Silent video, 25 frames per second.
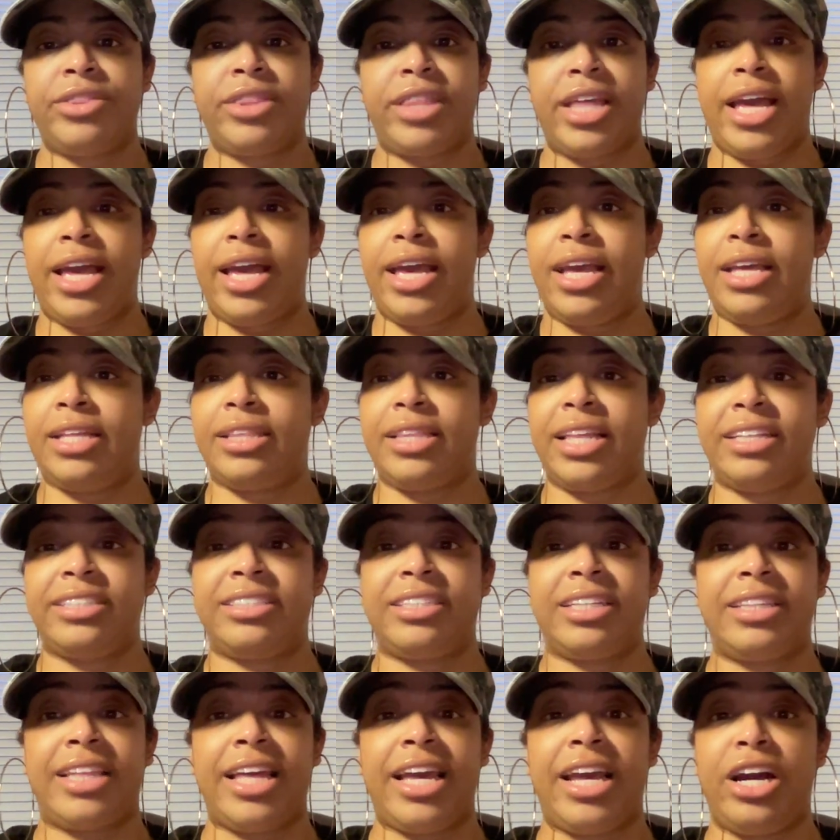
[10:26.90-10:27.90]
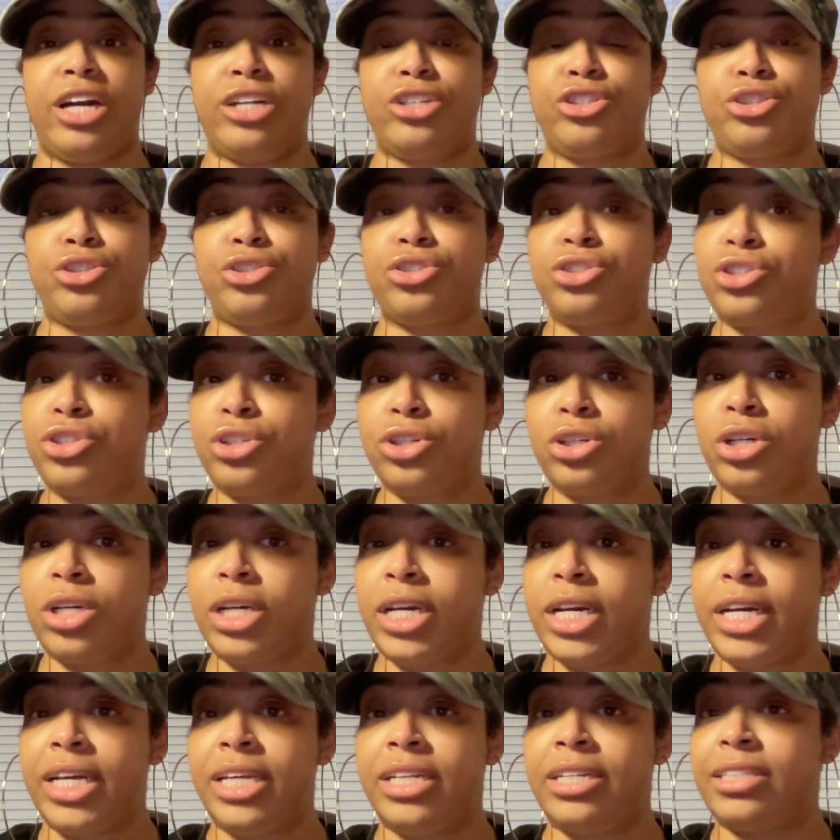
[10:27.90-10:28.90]
They they said they
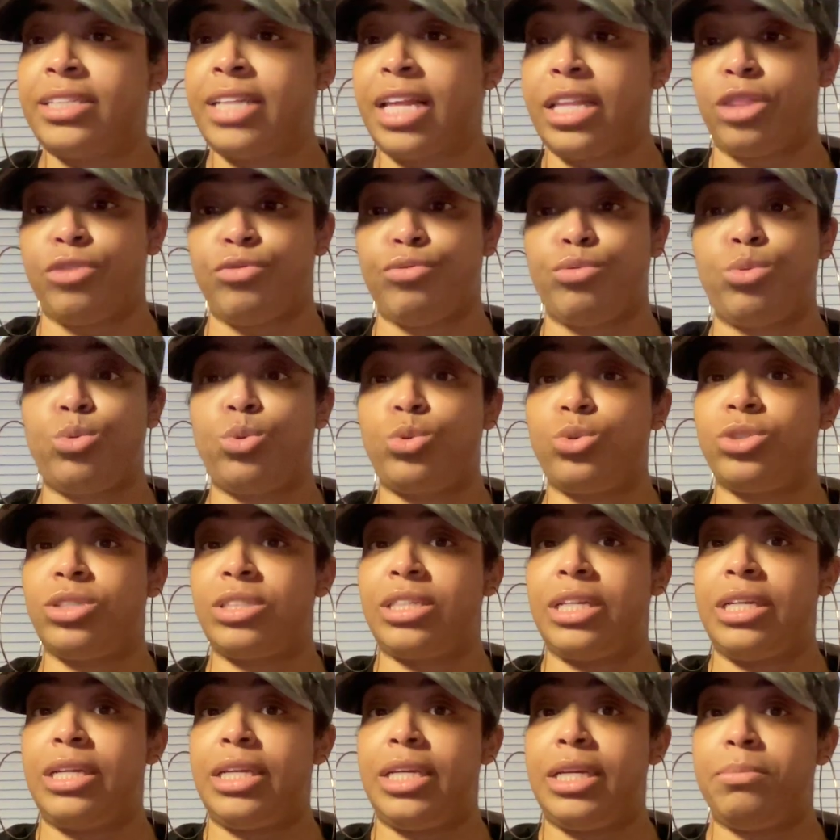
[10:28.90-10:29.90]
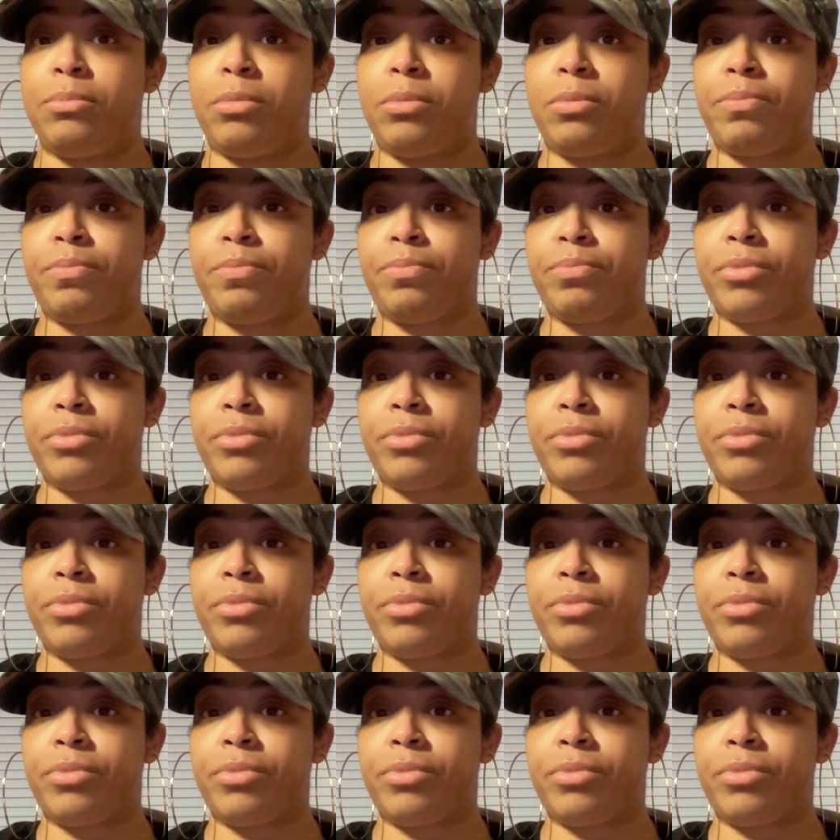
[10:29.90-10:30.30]
understood that the rules seem